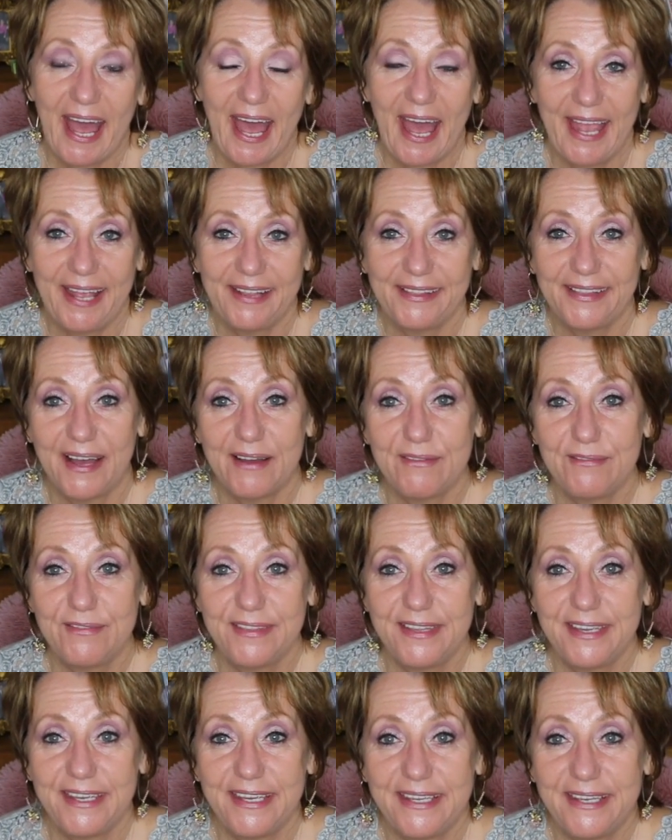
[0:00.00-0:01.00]
I
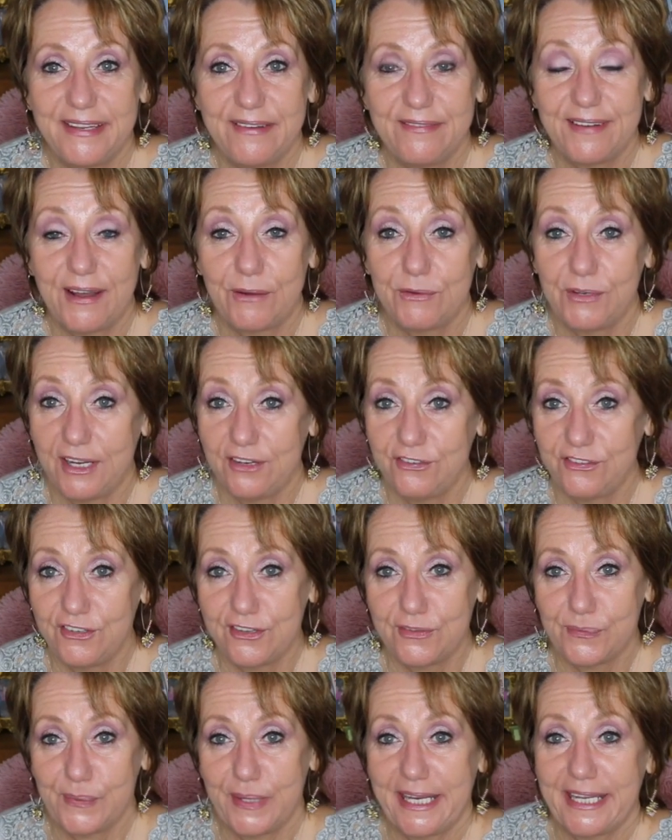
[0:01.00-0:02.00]
love the
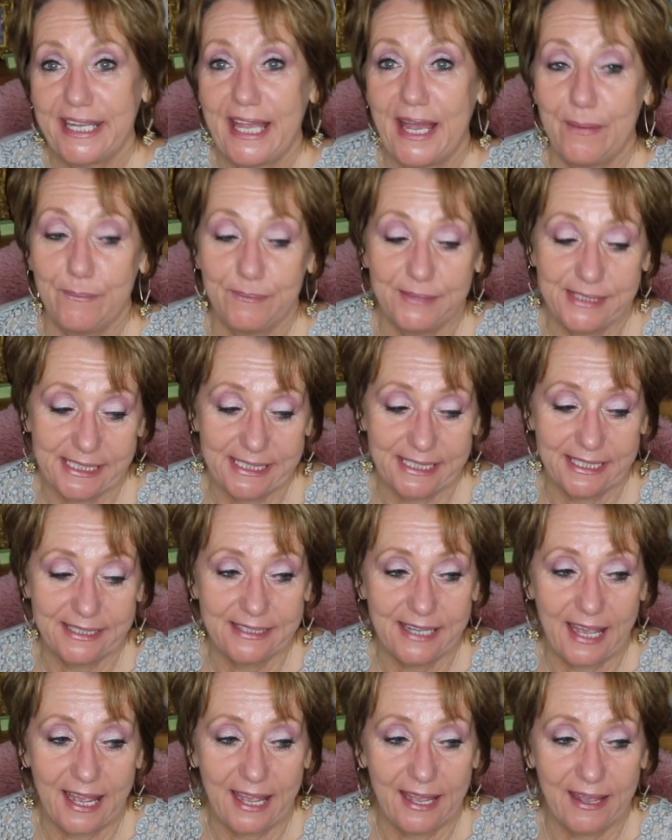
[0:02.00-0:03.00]
foundations when it comes
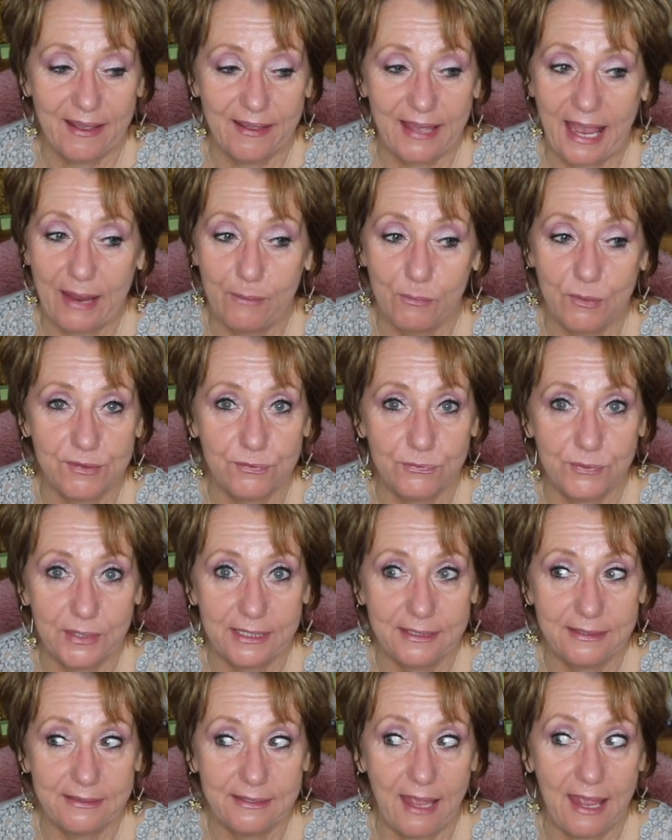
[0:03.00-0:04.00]
in. Uh, I was
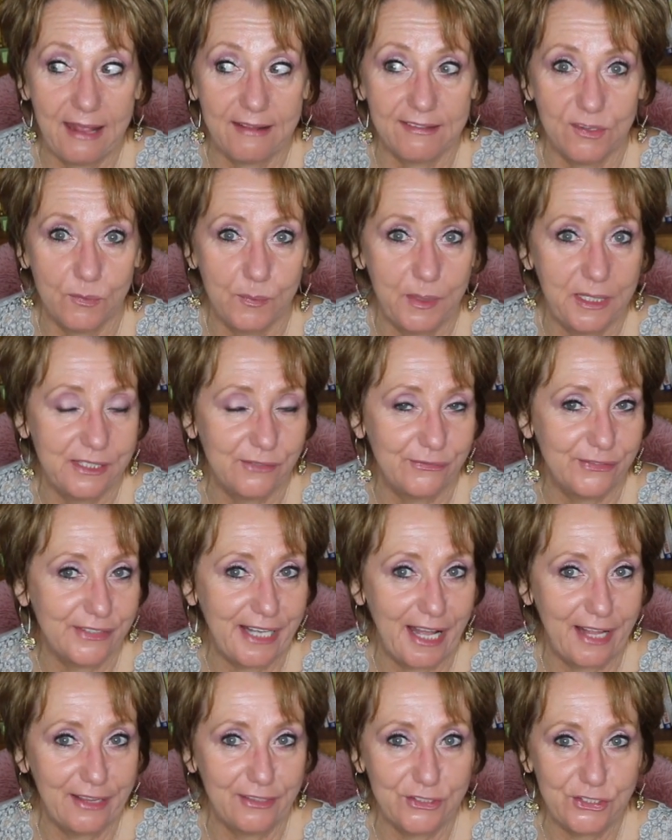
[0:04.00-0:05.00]
really, they had so many
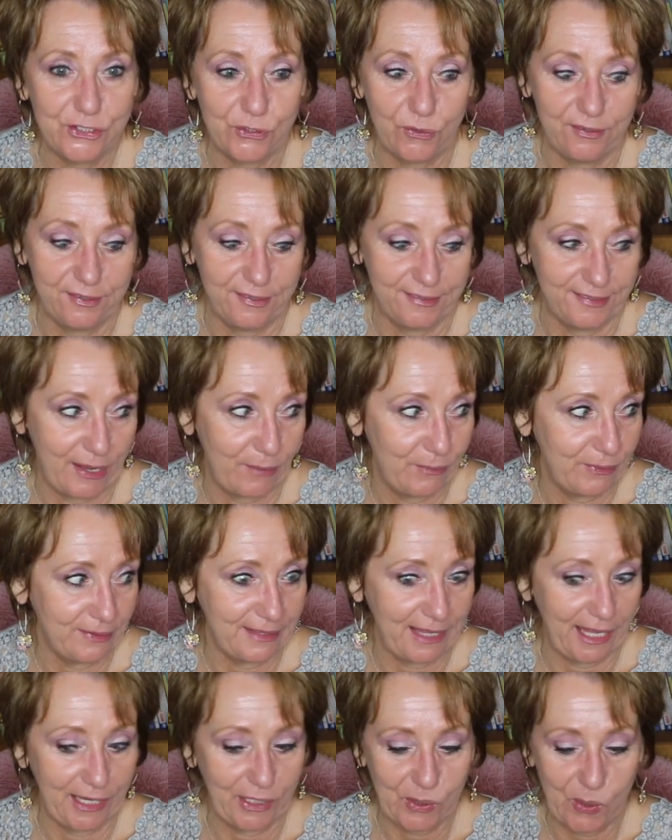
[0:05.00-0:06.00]
different color choices. I
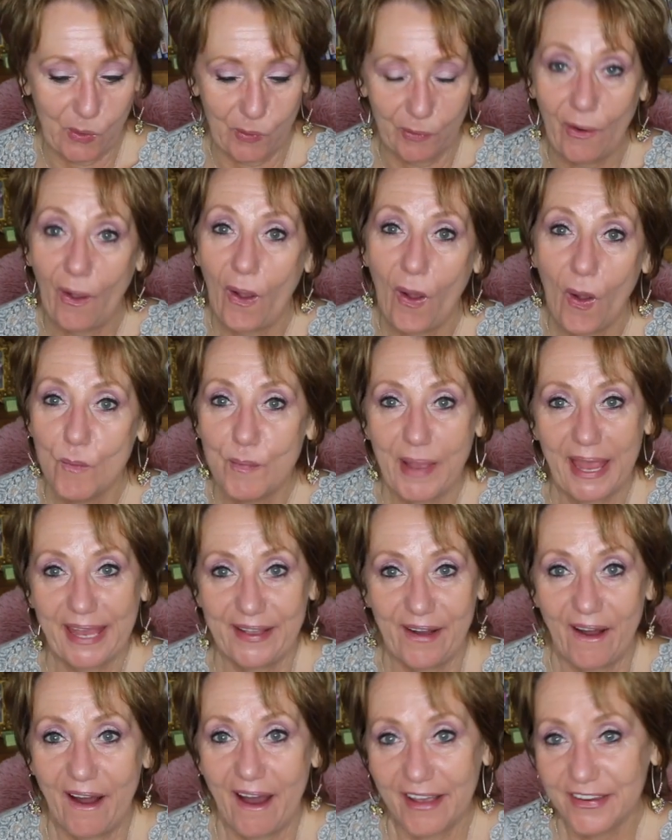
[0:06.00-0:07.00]
was like going, oh my
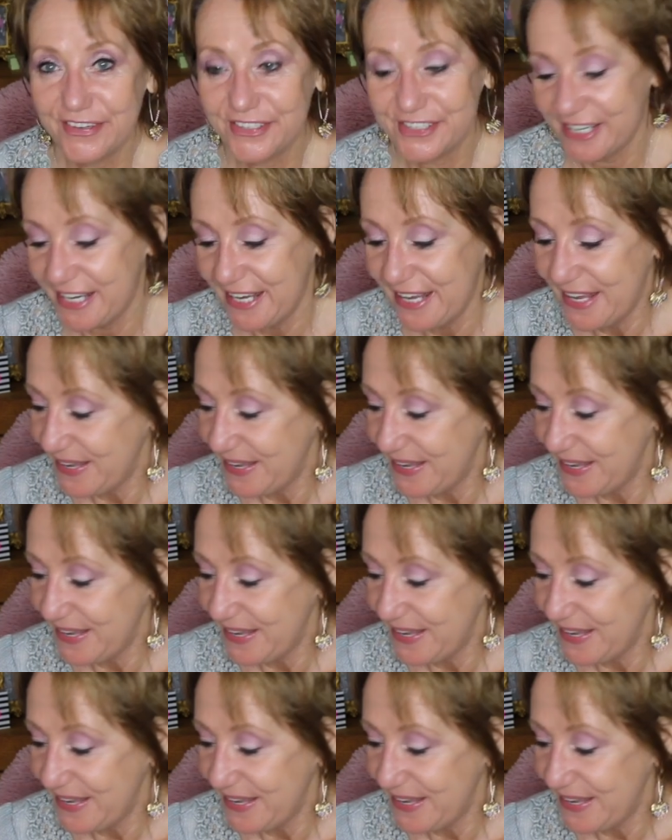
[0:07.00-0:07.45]
gosh.